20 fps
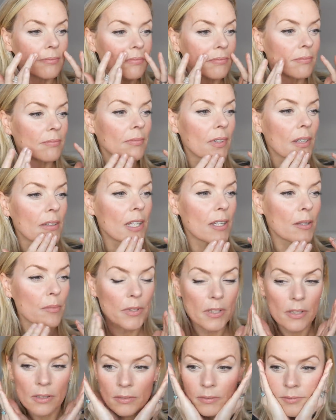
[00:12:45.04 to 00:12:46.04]
And my
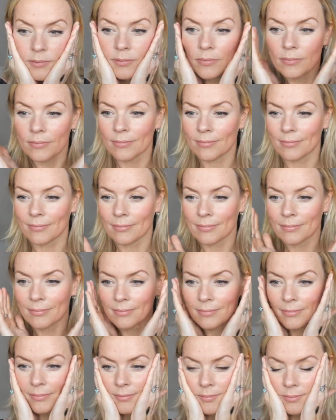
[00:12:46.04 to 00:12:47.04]
lips.
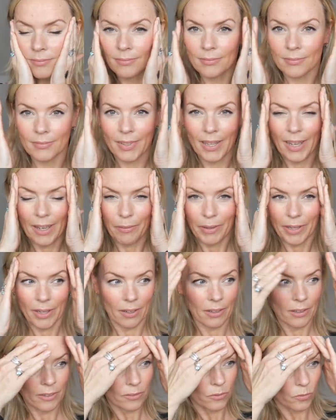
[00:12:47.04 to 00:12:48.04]
There we
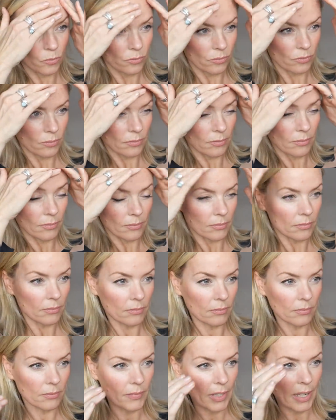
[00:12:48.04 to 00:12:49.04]
are.
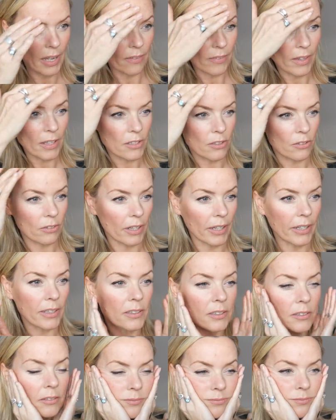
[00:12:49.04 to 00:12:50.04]
Now that's
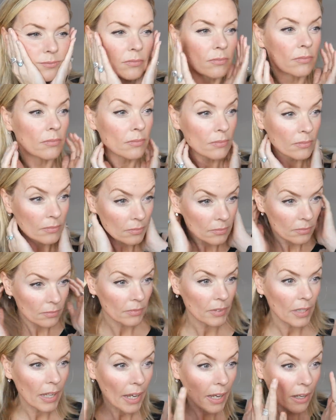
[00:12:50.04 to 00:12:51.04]
great.
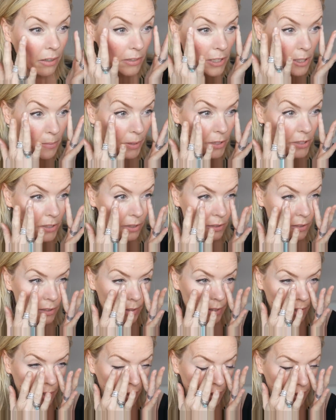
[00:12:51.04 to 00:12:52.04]
Now, especially under
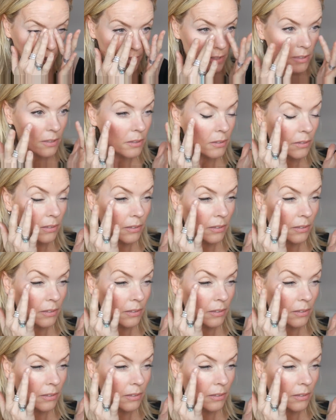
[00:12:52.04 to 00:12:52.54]
the eyes,